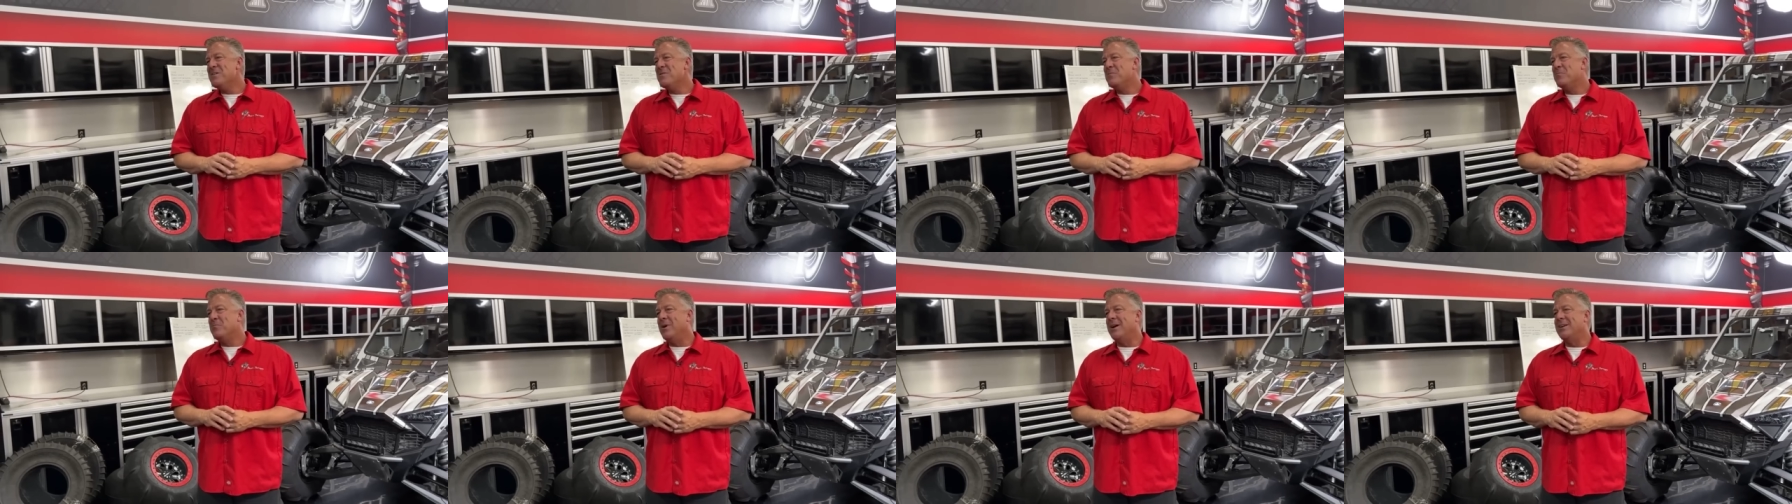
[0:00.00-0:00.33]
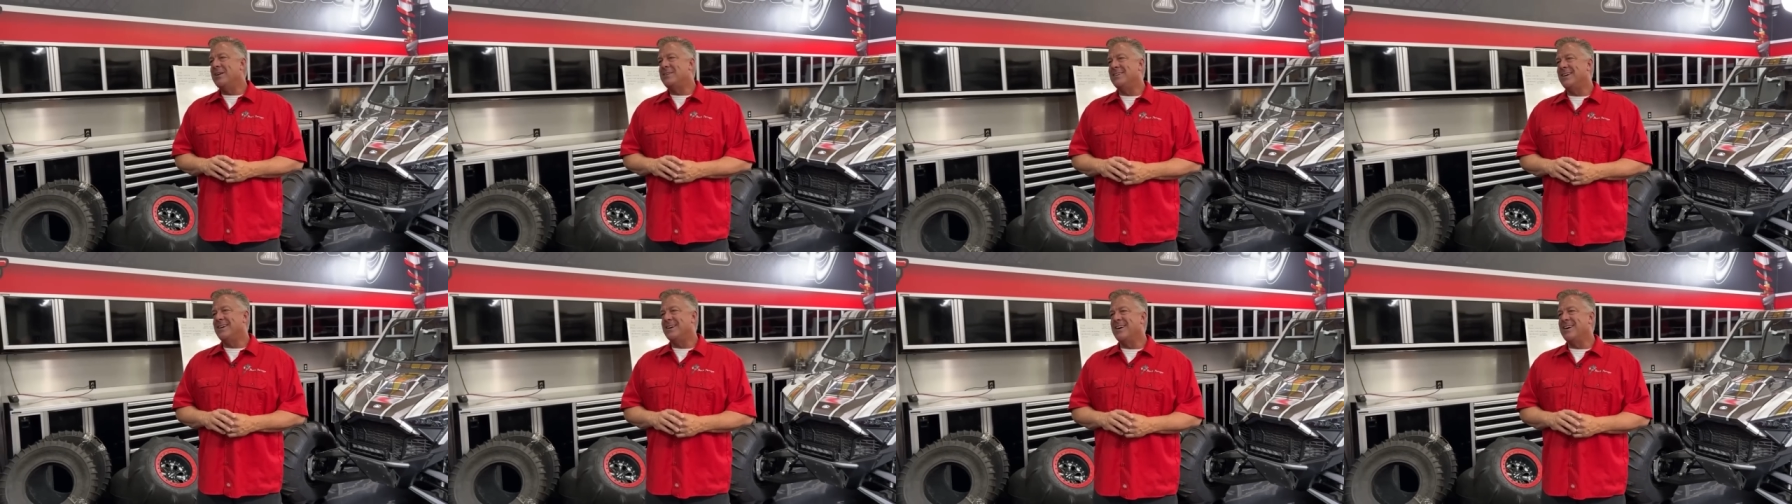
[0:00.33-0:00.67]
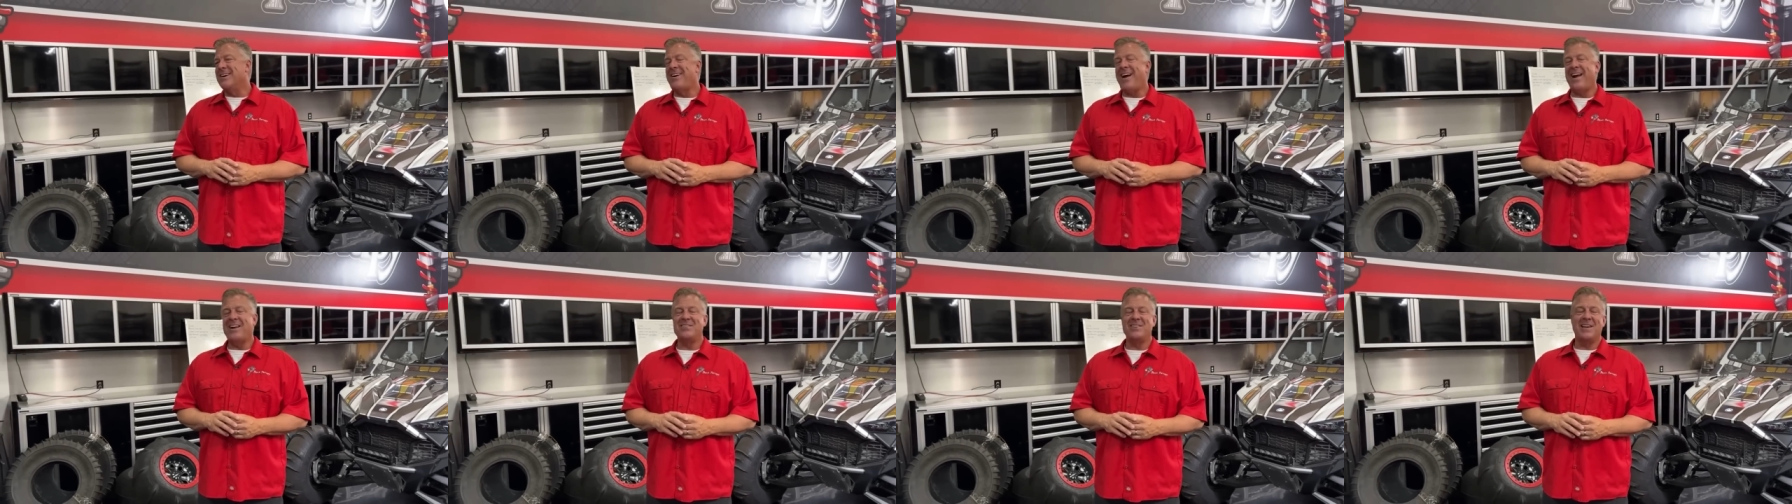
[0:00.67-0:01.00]
But
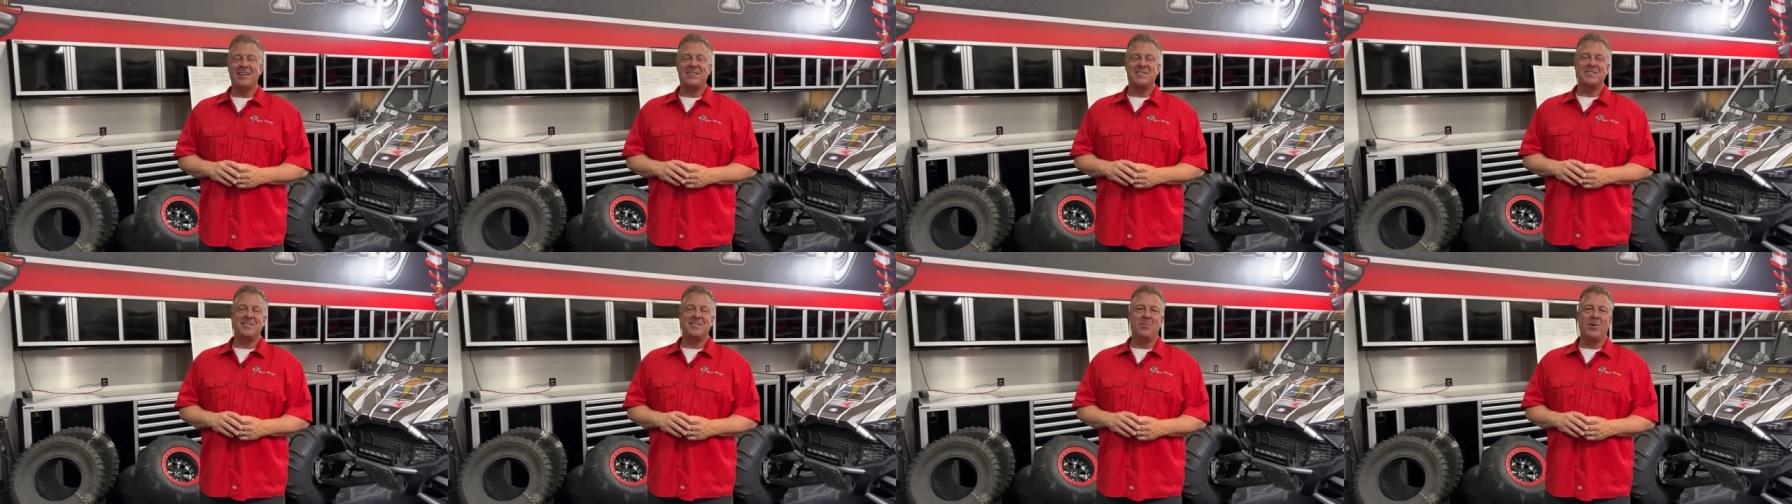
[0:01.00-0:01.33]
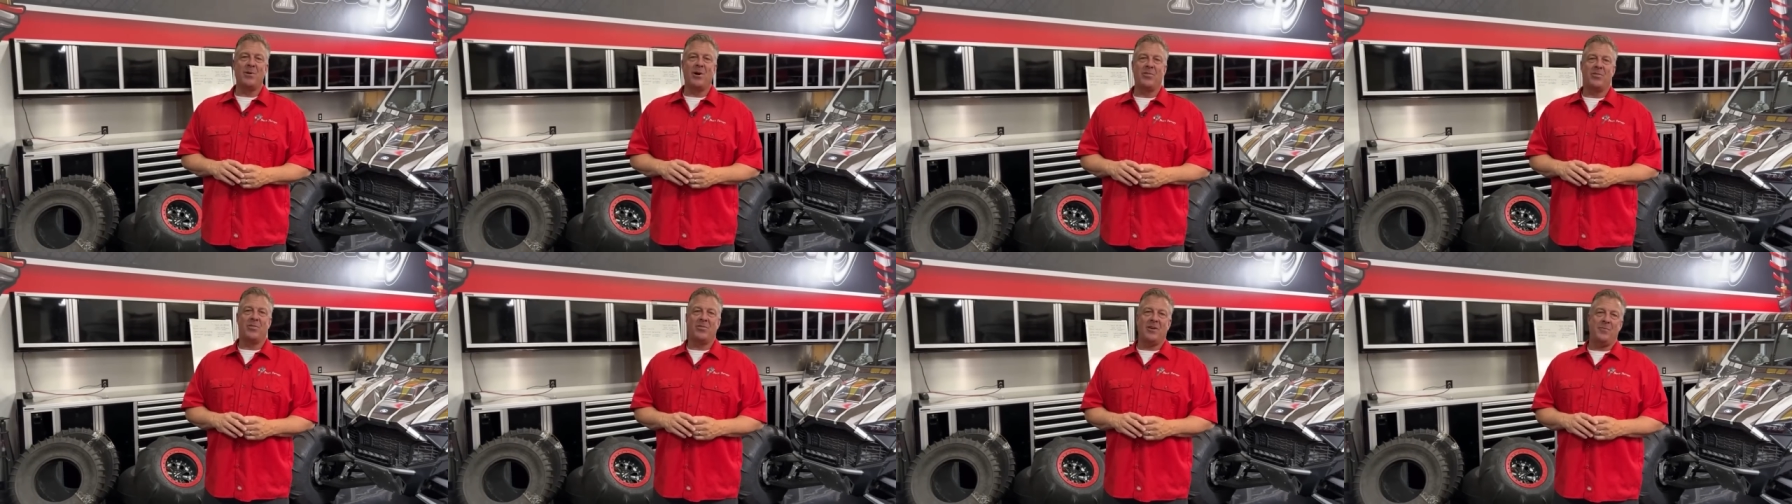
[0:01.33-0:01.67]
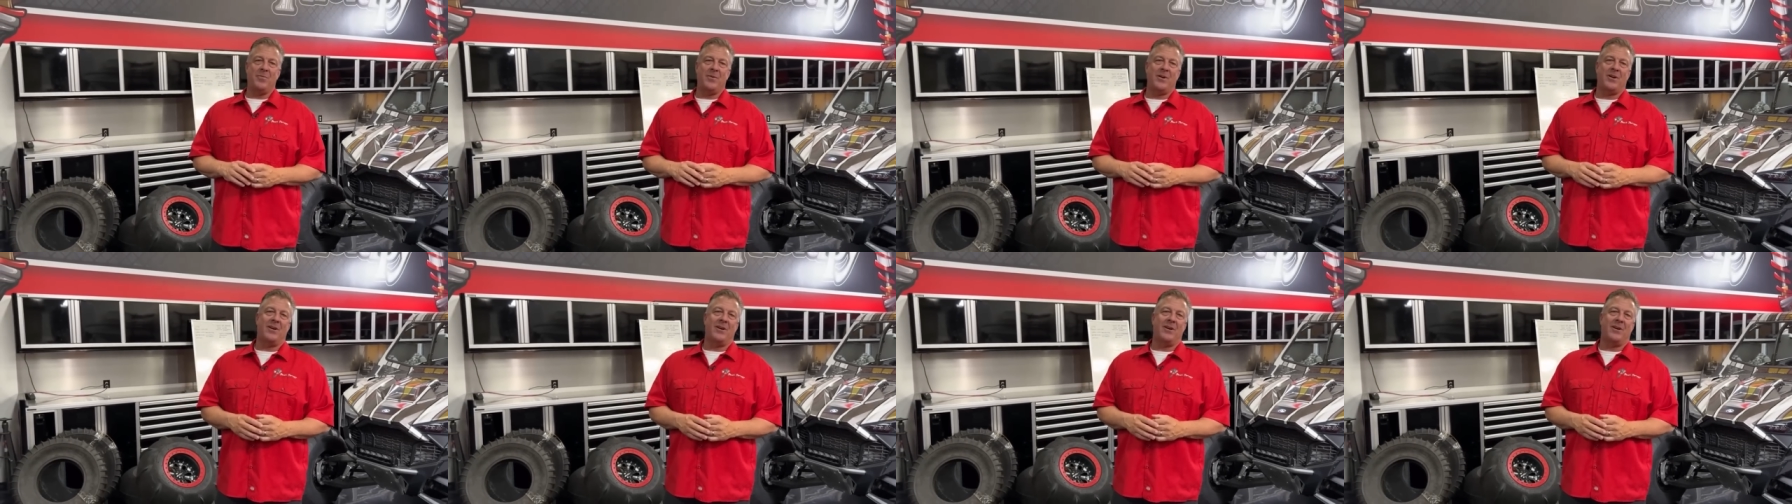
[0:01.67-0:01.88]
congratulations to both of them.